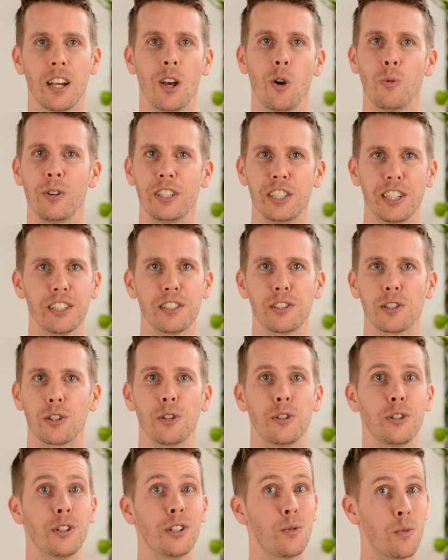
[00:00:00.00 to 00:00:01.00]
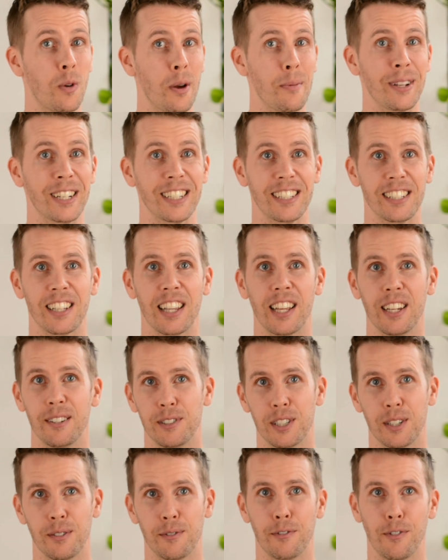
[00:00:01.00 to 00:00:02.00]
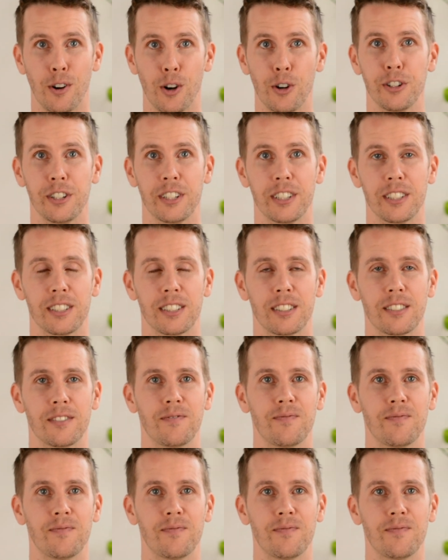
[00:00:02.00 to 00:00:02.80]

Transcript: which excluded women, slaves, and foreigners.